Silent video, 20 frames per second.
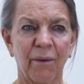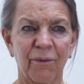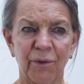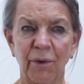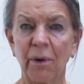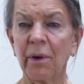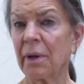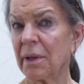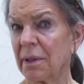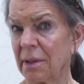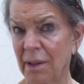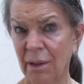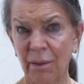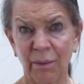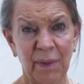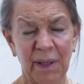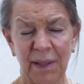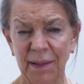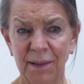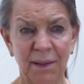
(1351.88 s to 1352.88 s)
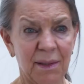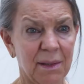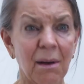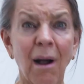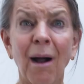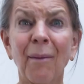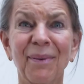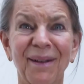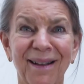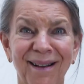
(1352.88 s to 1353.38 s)
of drawings that is the
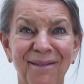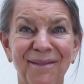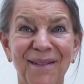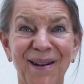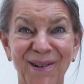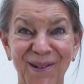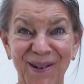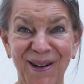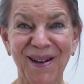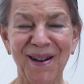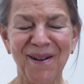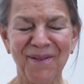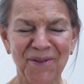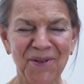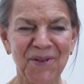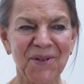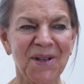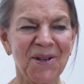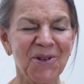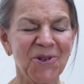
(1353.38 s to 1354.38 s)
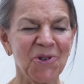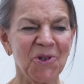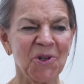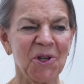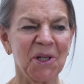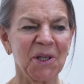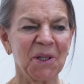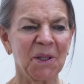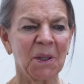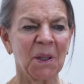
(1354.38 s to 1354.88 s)
topic of our conversation
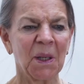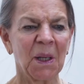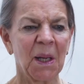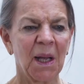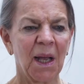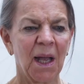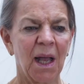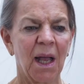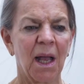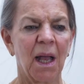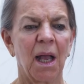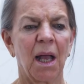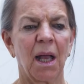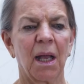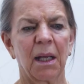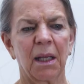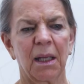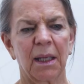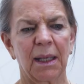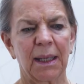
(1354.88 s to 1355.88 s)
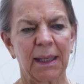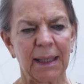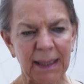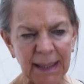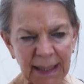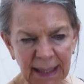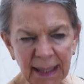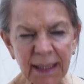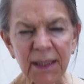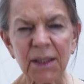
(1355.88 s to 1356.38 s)
here,
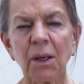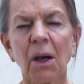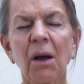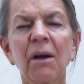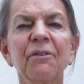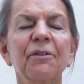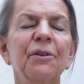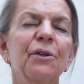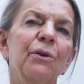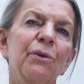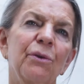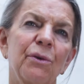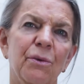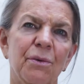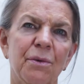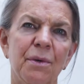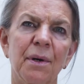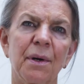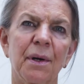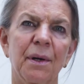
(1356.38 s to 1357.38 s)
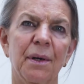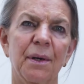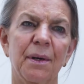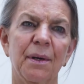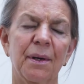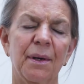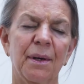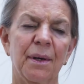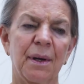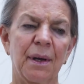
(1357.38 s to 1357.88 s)
kicked off in New York.
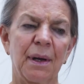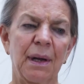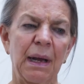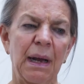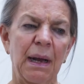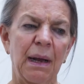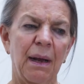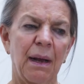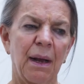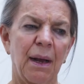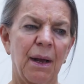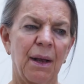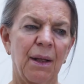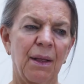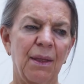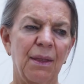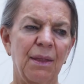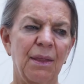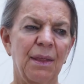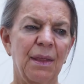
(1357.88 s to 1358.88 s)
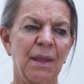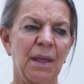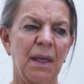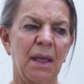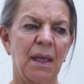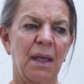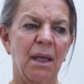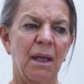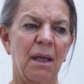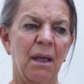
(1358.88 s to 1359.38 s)

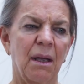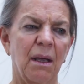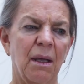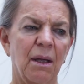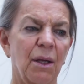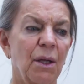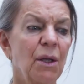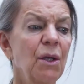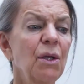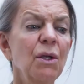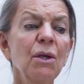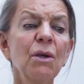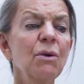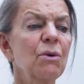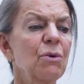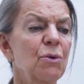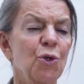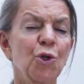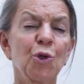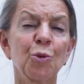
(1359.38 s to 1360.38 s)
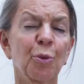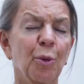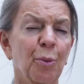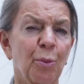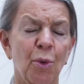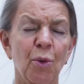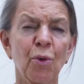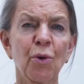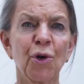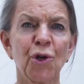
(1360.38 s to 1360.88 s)
The huge
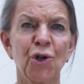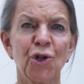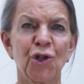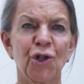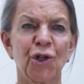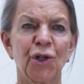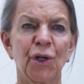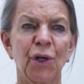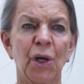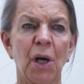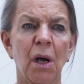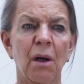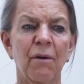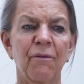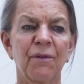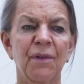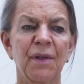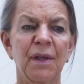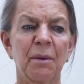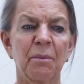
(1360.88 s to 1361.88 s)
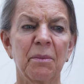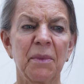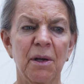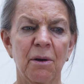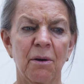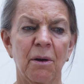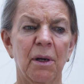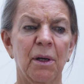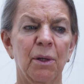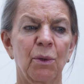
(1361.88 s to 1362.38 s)
proportion of the
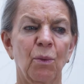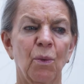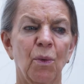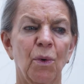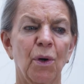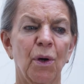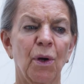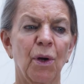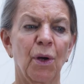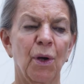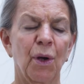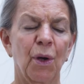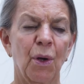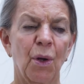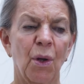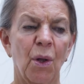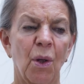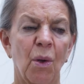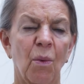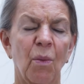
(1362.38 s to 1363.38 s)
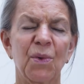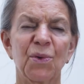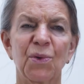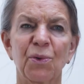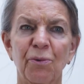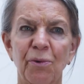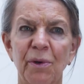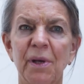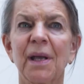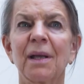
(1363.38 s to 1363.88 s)
American work was
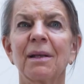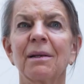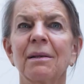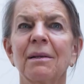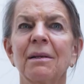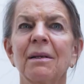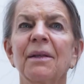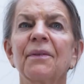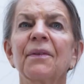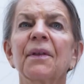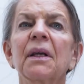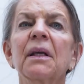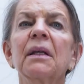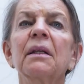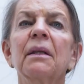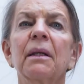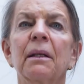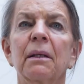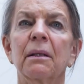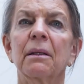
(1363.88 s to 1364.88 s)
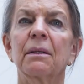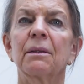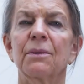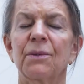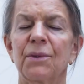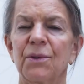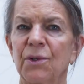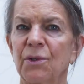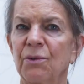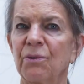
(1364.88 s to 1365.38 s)
created in the Connecticut
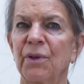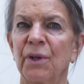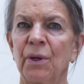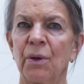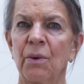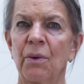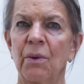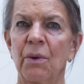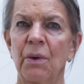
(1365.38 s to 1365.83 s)
studio.